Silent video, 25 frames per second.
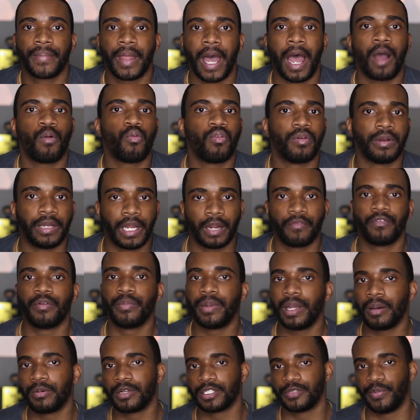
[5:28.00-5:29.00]
I will never
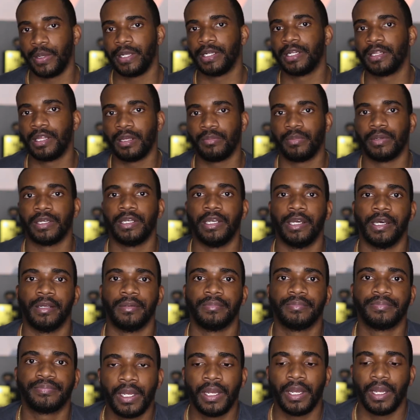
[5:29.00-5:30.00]
be able to speak to them again.
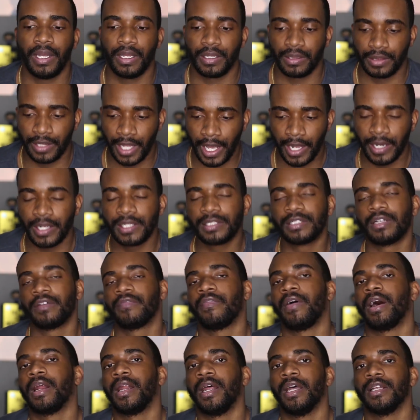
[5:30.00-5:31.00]
That is a
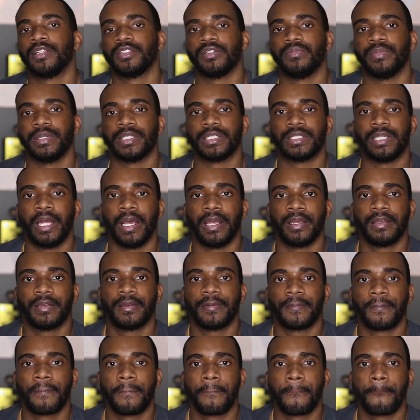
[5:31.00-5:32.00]
financial
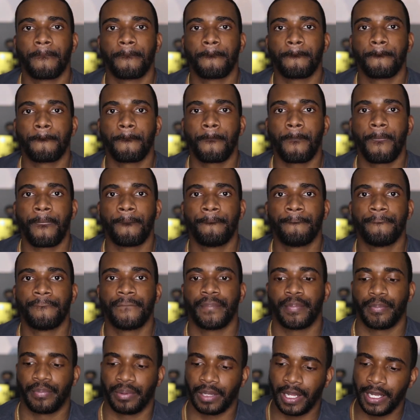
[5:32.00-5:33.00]
mistake.
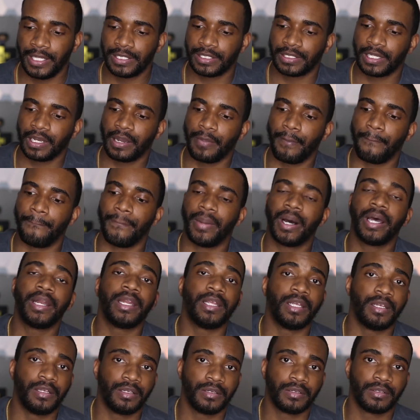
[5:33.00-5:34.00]
Placing
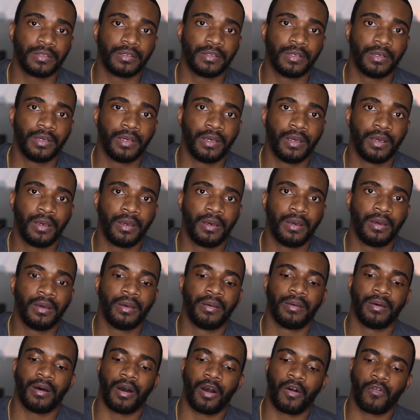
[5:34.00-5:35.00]
money
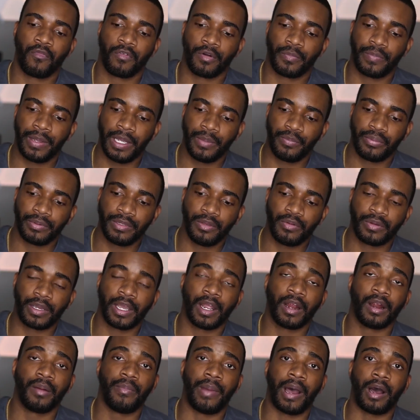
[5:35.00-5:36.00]
over people you
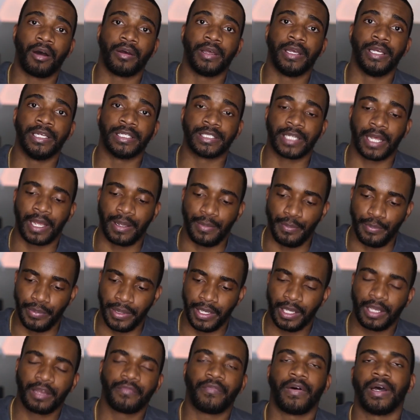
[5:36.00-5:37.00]
care about is a
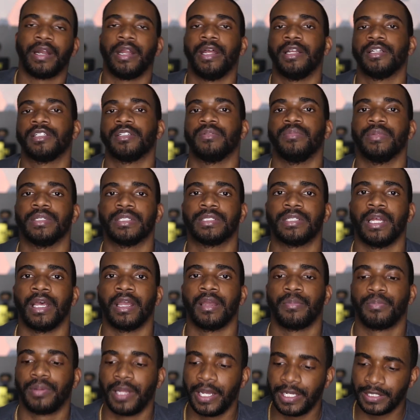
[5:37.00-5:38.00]
big financial
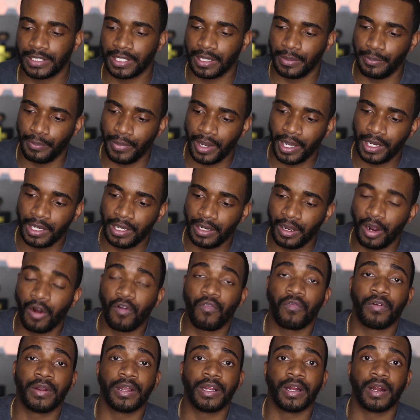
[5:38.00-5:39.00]
mistake. Placing money
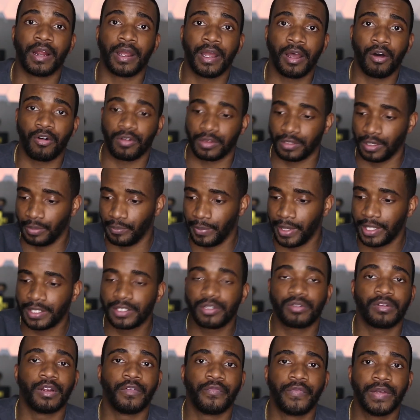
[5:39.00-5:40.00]
over your health, your
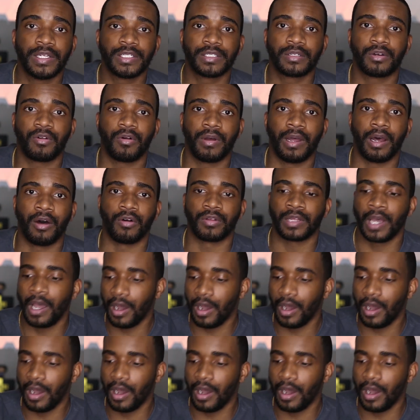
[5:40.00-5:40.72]
mental, your physical health,